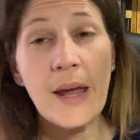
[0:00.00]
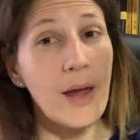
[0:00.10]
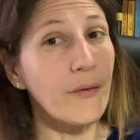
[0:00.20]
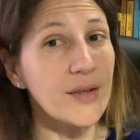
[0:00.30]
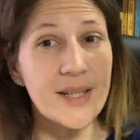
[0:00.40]

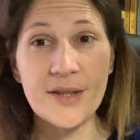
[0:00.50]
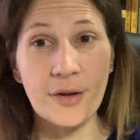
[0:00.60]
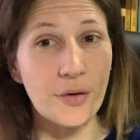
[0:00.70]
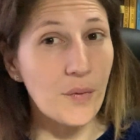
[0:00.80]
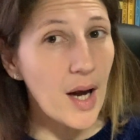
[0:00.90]
If it is
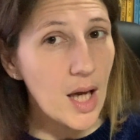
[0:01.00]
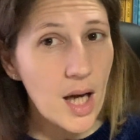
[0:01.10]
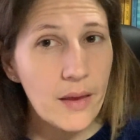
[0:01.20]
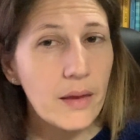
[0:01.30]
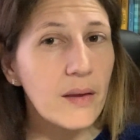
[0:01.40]
not
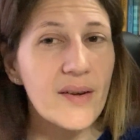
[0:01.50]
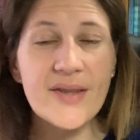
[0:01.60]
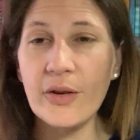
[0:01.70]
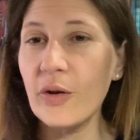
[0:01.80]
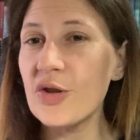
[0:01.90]
raining, there is
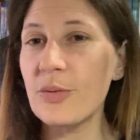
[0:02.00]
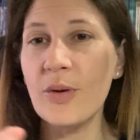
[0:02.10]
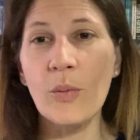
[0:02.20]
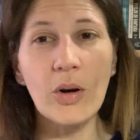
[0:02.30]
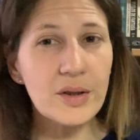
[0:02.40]
not going to be
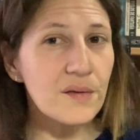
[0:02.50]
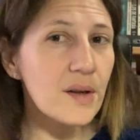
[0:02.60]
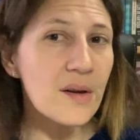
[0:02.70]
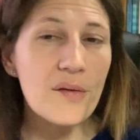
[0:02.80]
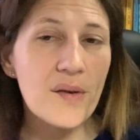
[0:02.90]
water
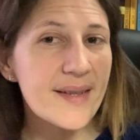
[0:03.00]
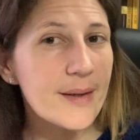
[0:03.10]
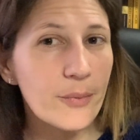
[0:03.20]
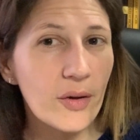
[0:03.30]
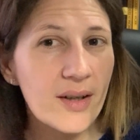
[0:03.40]
in the
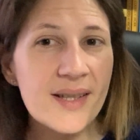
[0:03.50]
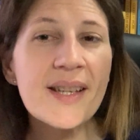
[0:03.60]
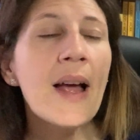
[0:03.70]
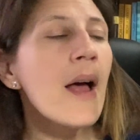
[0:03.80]
reservoirs,